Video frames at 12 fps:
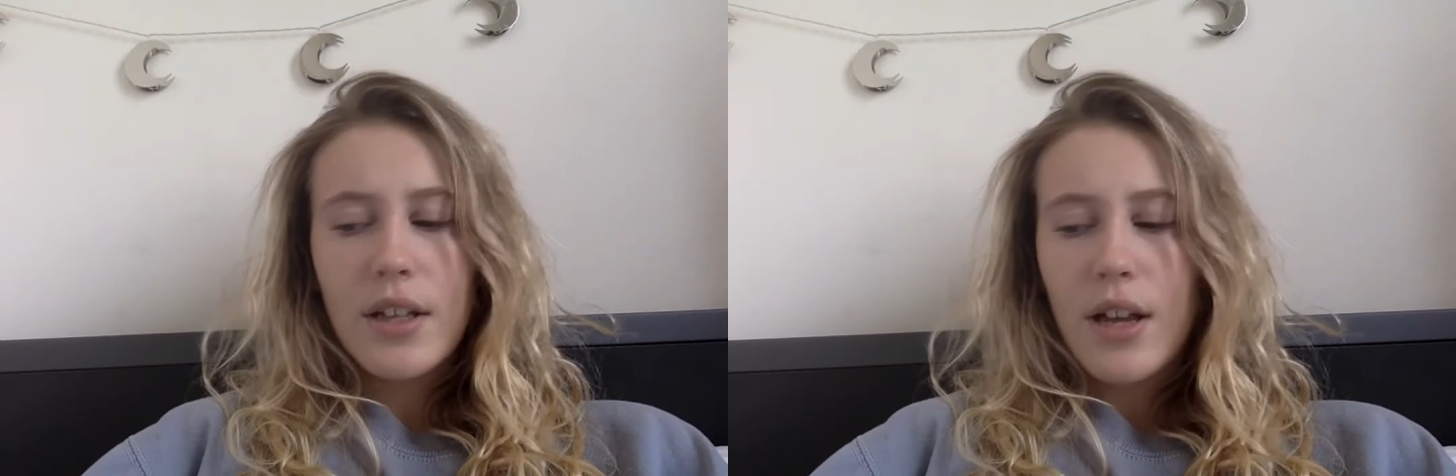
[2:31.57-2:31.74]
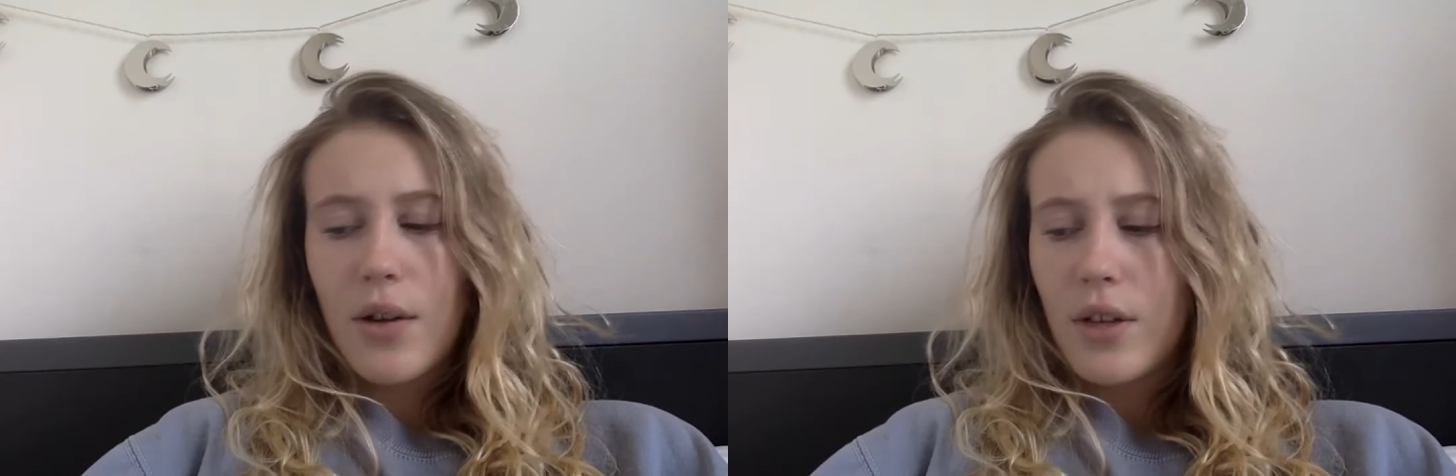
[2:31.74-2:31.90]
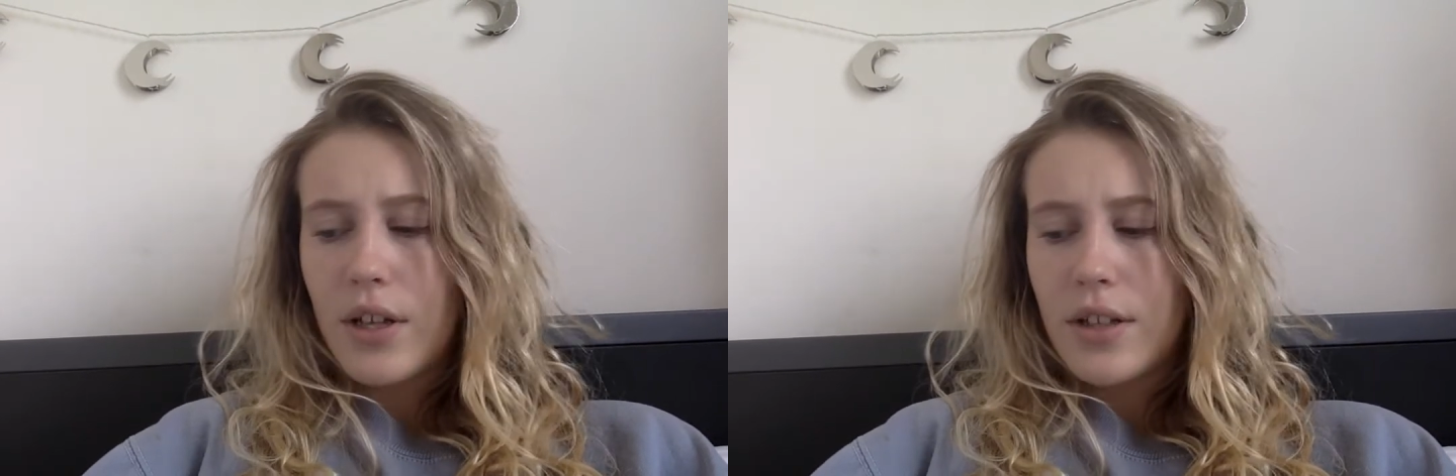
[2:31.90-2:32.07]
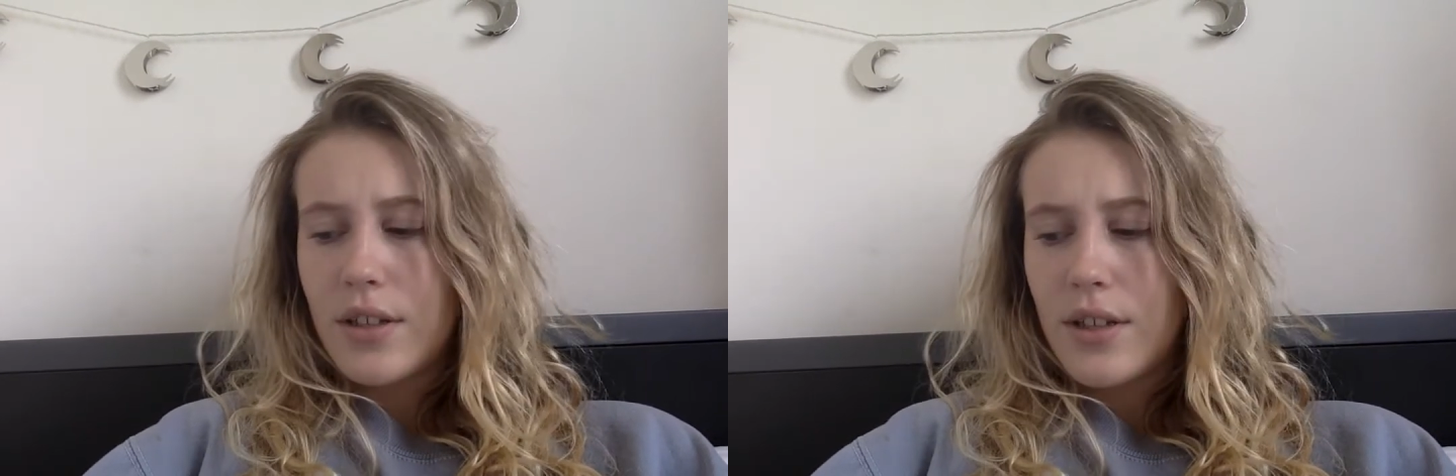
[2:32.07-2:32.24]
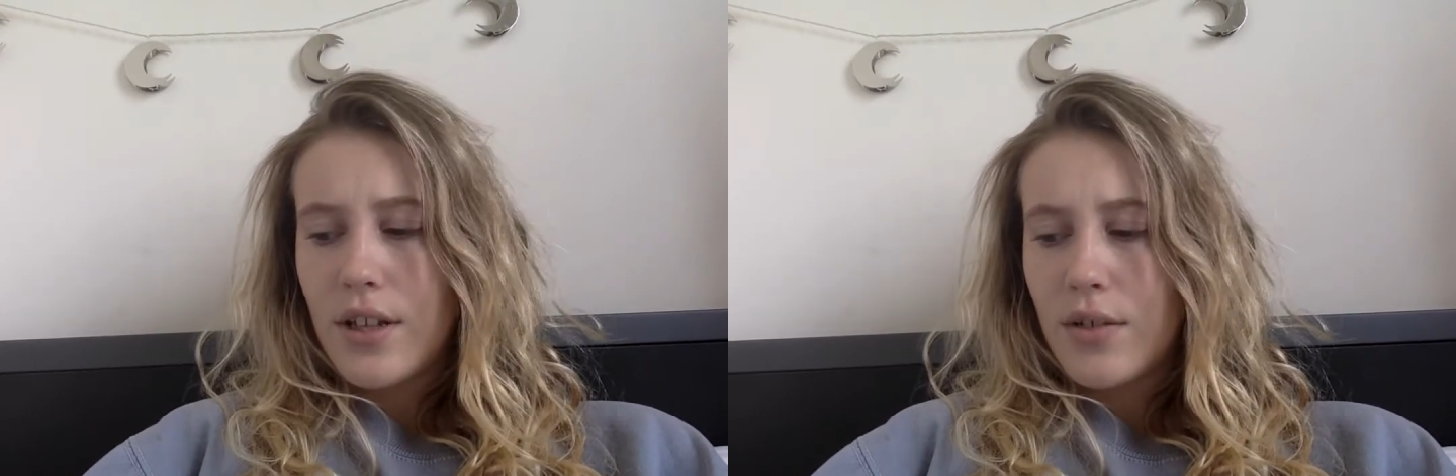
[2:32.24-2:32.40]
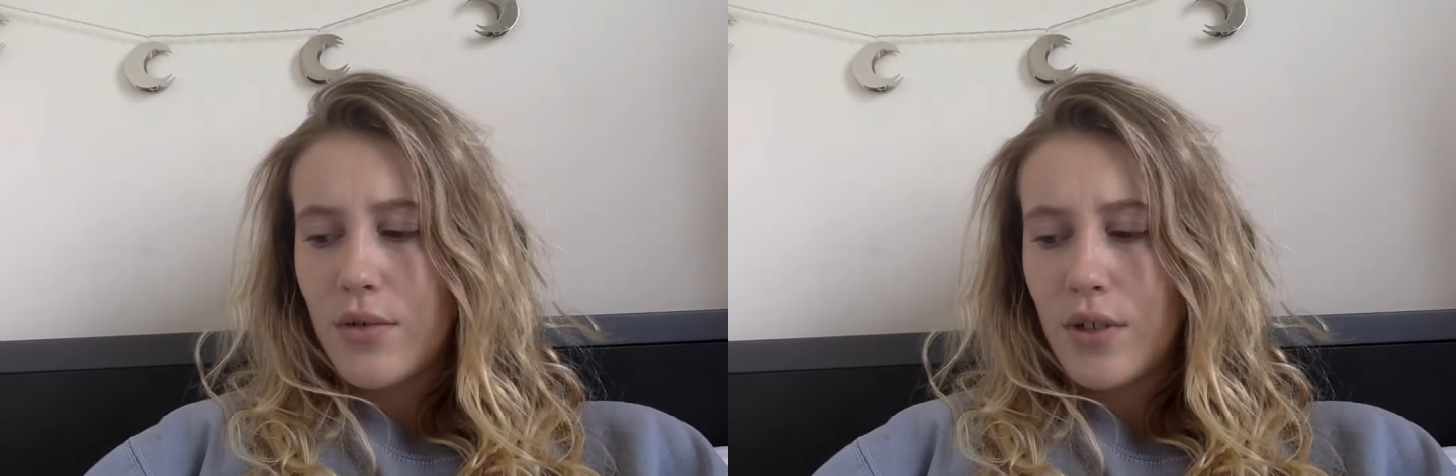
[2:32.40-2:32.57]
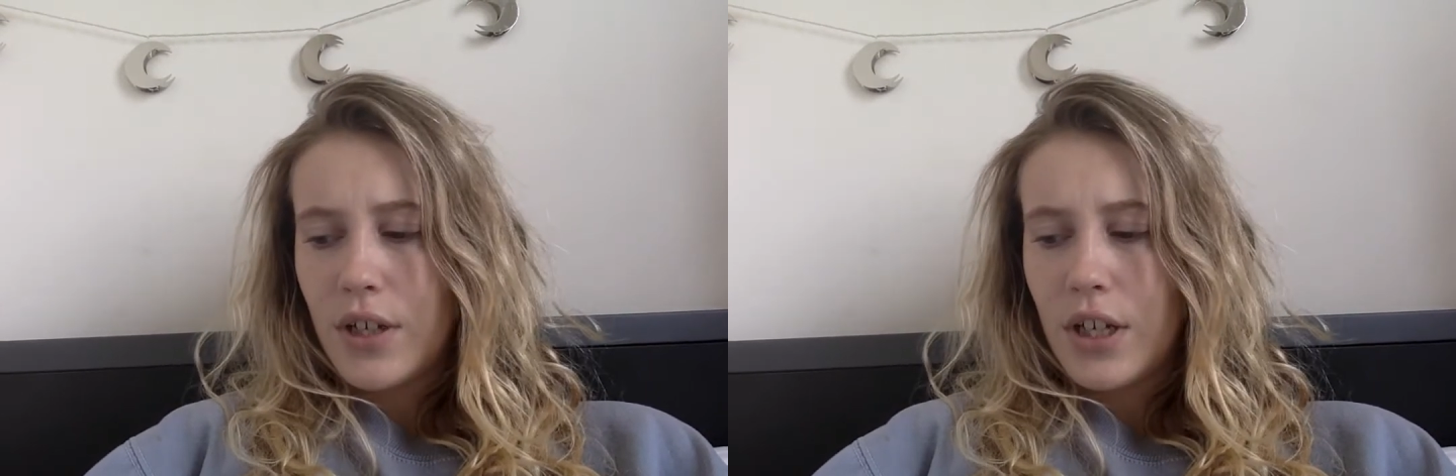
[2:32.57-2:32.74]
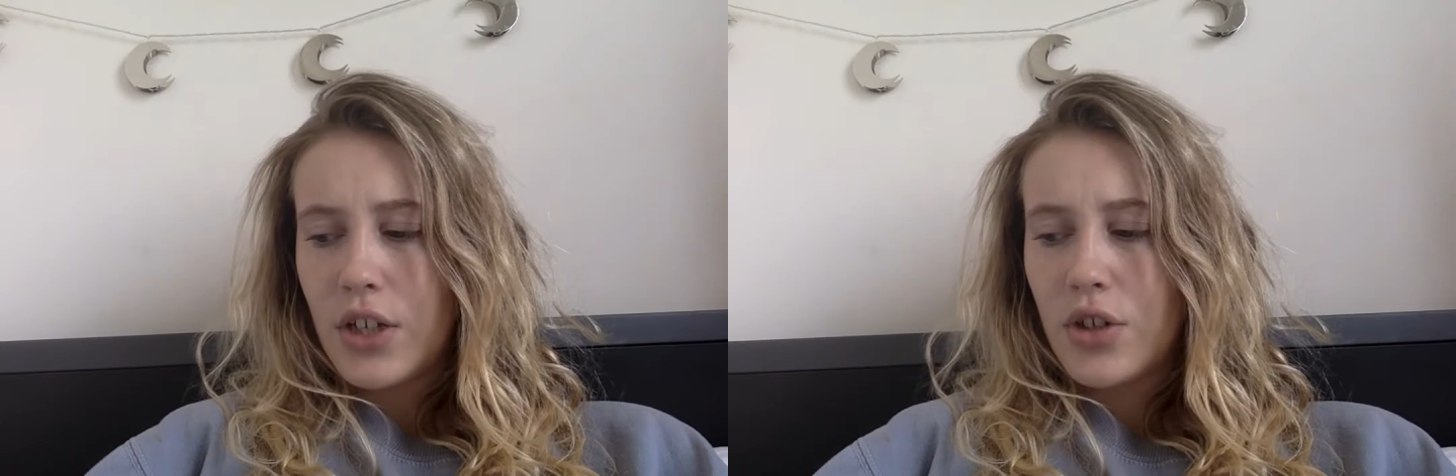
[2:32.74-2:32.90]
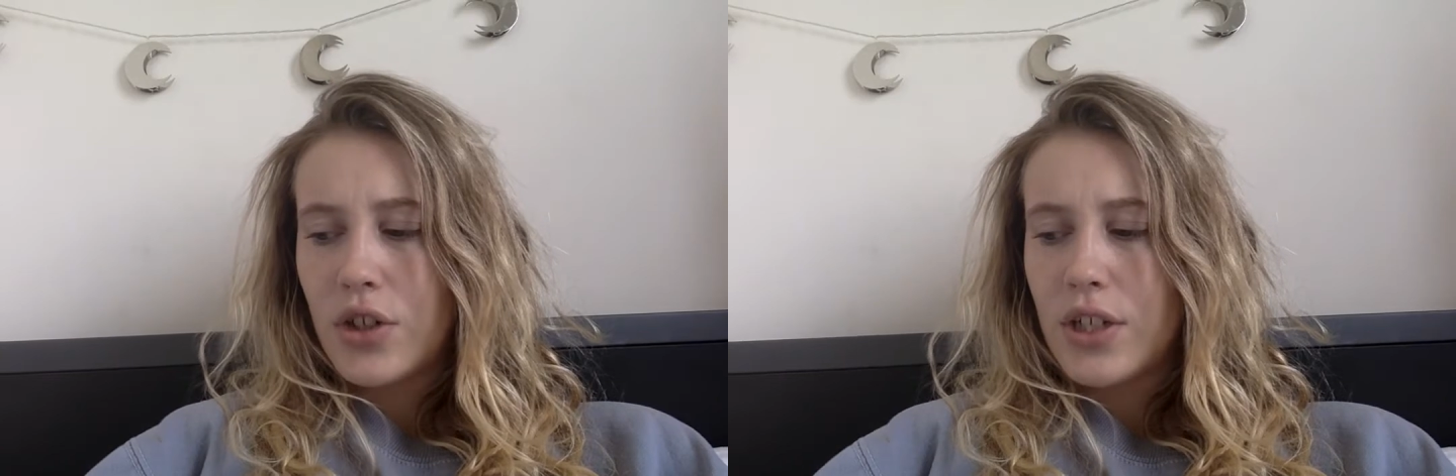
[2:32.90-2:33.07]
how that's really
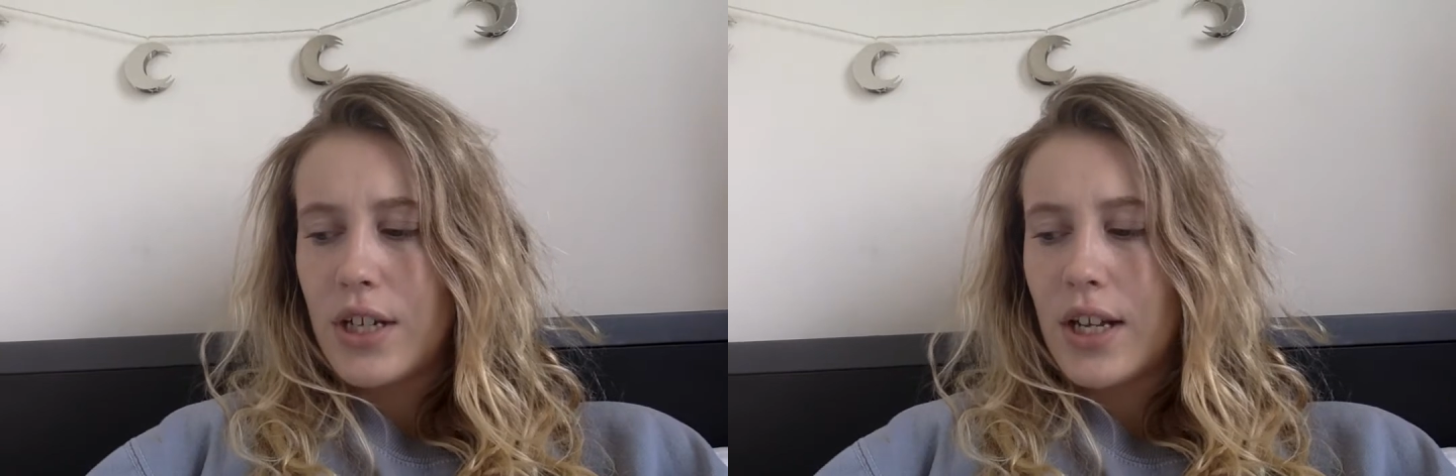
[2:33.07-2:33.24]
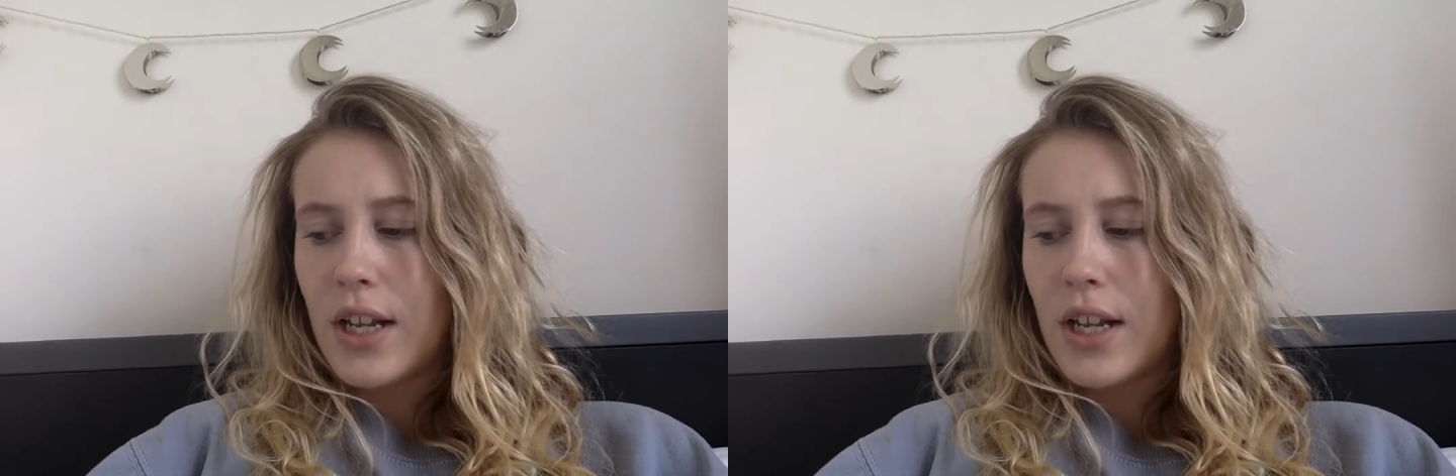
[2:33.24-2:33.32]
interesting.